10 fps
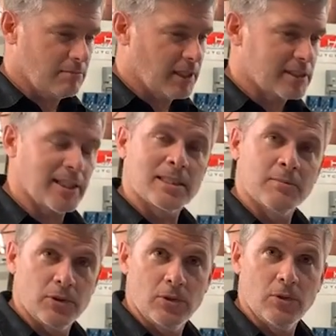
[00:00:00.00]

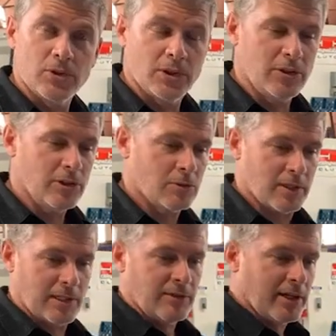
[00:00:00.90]
accessible tools to do this
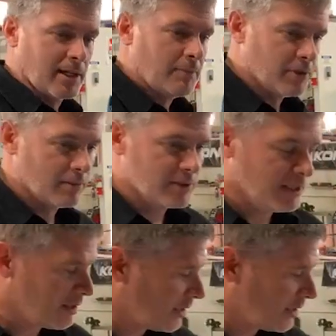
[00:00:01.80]
with. I've got a couple of them sitting on